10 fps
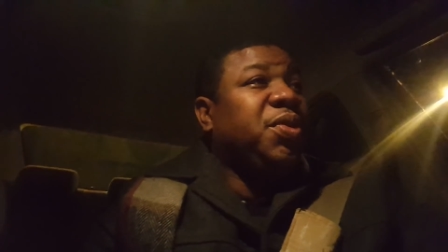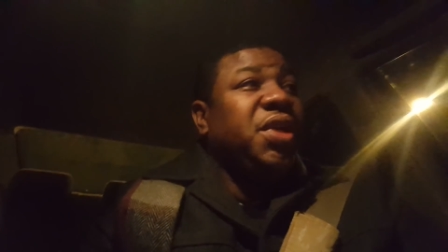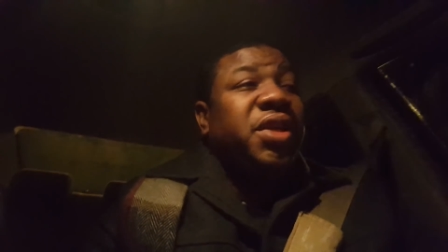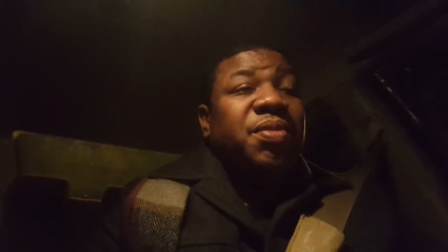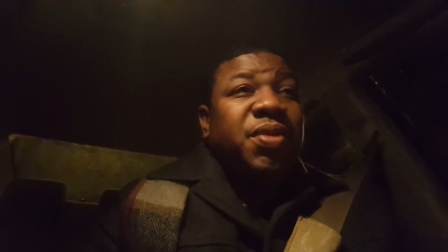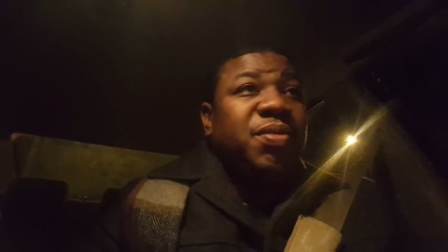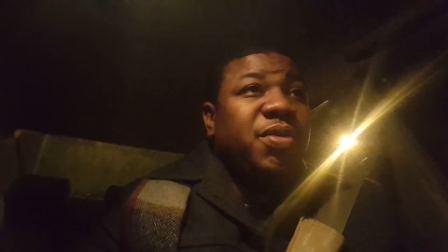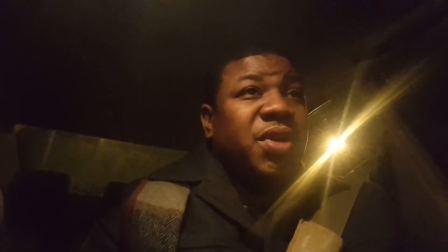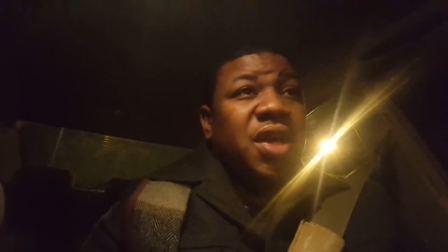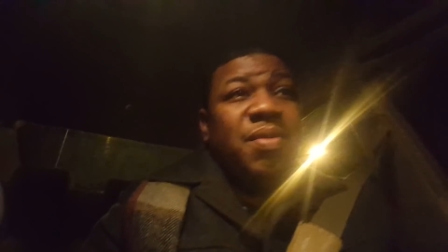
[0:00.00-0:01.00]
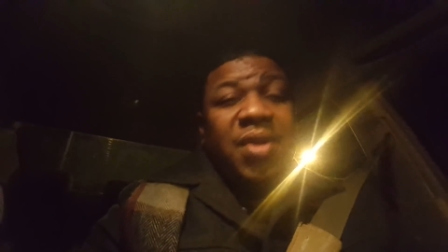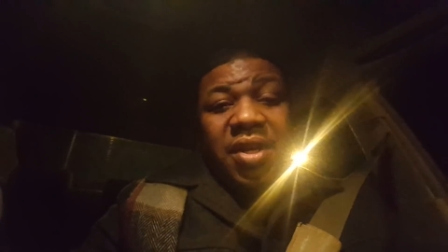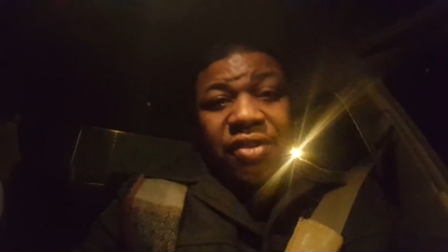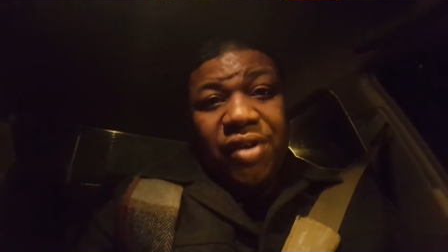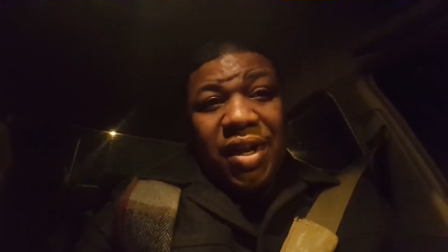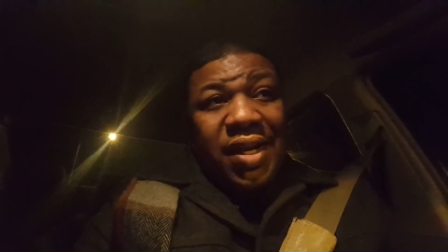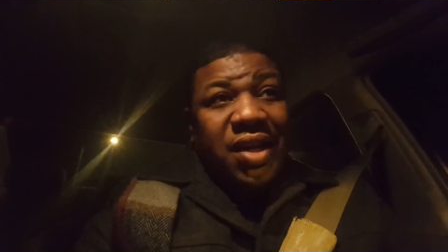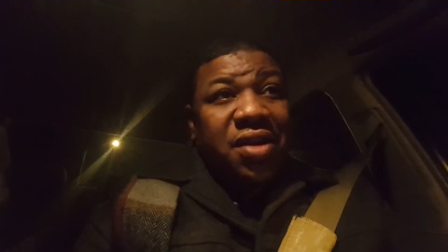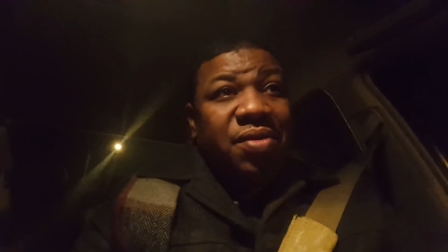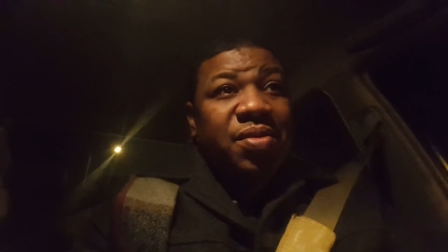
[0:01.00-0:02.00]
plenty of people came in there trying to
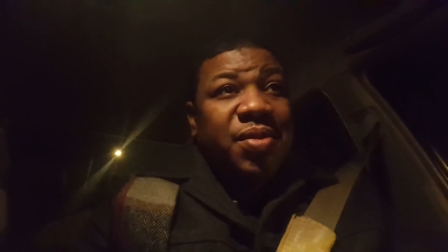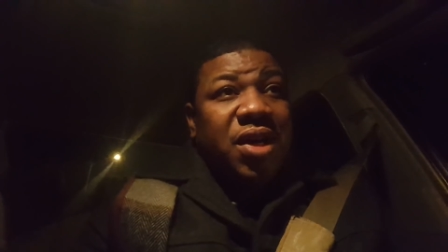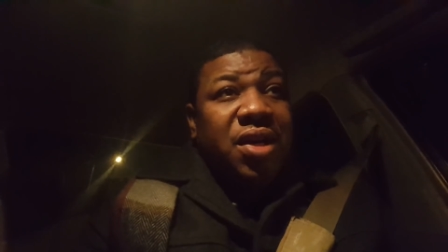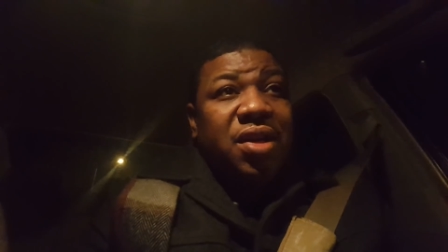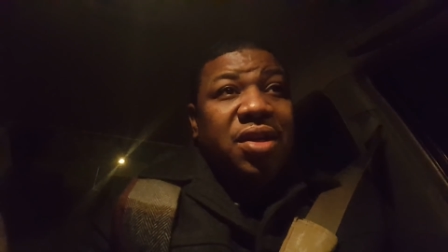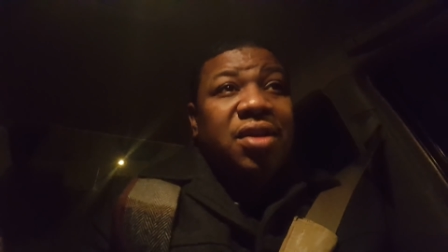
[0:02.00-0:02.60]
get up with Maya,